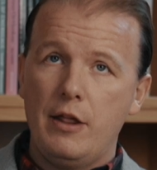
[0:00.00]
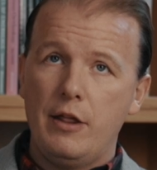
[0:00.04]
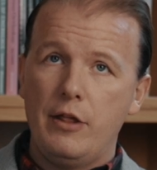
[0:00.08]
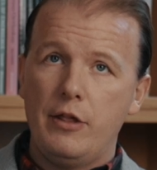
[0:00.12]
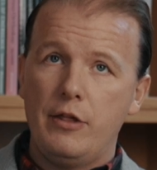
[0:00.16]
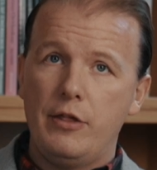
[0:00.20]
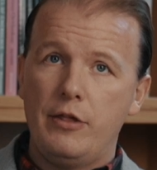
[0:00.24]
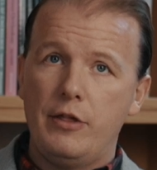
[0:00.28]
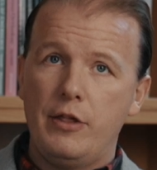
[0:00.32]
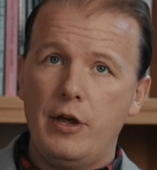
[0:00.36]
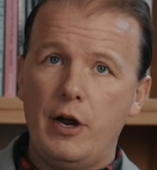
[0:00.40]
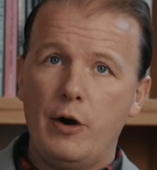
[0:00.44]

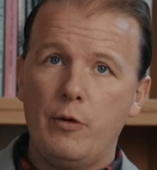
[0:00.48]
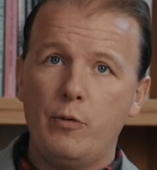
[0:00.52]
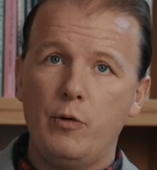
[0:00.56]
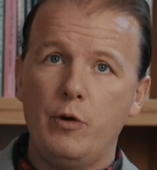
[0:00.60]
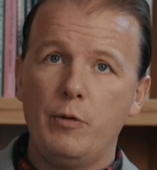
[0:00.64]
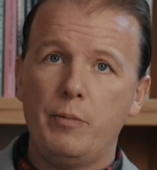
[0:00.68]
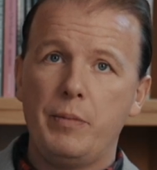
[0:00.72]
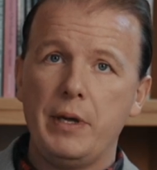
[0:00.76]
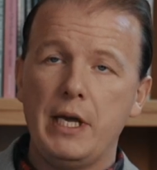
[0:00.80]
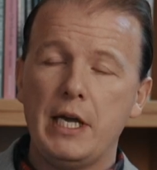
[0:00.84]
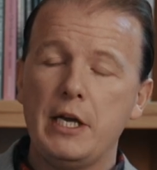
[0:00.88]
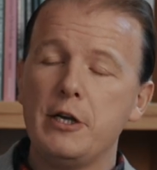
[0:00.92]
there
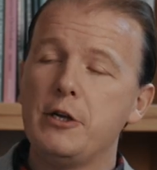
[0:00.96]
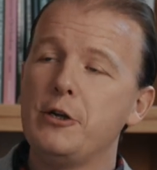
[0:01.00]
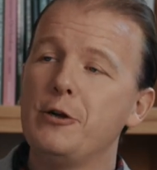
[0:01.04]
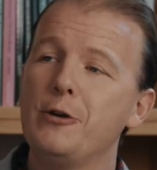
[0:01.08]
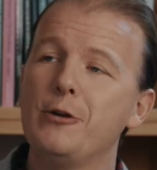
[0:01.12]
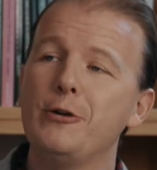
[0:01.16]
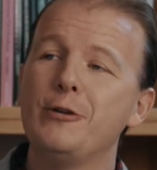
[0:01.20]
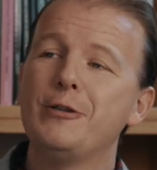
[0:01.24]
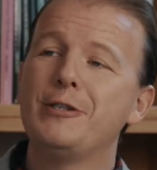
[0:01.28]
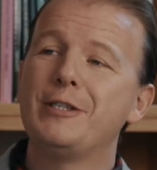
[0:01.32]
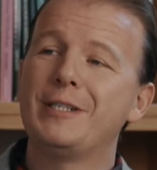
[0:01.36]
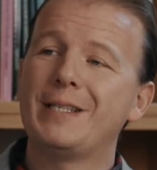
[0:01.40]
will be a
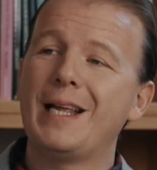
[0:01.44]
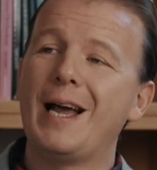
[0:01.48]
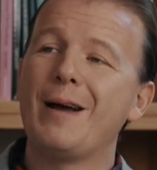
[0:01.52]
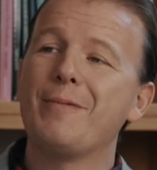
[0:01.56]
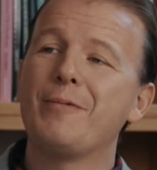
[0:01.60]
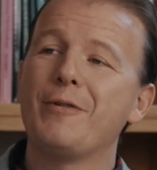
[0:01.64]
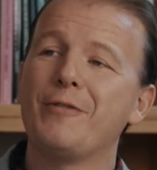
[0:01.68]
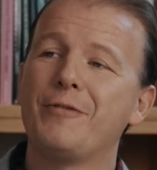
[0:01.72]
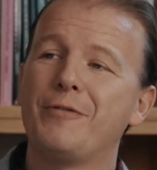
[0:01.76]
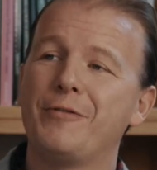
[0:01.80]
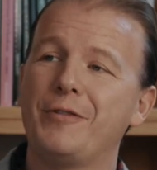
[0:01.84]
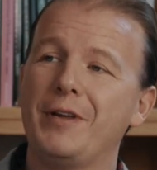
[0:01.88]
huge
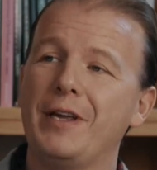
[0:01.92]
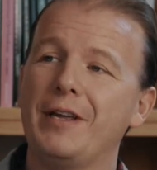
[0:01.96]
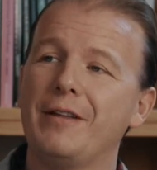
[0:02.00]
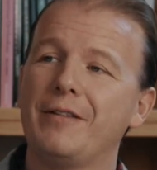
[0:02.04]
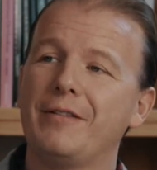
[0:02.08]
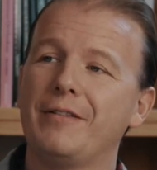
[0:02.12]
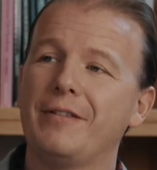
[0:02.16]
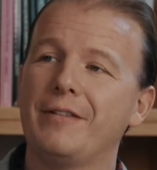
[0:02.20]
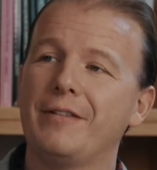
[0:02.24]
step of faith.